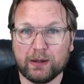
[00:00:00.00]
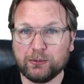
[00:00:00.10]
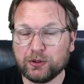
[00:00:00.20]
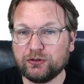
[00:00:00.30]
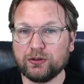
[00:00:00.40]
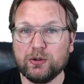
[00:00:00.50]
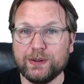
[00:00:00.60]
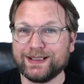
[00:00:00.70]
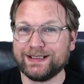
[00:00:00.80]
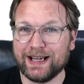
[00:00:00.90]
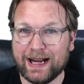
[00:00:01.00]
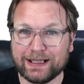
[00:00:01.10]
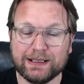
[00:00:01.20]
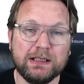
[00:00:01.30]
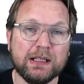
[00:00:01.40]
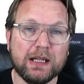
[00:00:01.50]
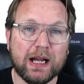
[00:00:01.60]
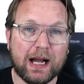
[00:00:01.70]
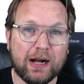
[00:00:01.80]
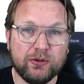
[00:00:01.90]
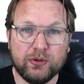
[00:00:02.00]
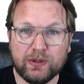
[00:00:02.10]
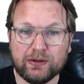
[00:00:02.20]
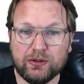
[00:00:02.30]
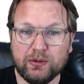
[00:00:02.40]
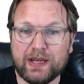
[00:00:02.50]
I'm going to show you exactly how you can do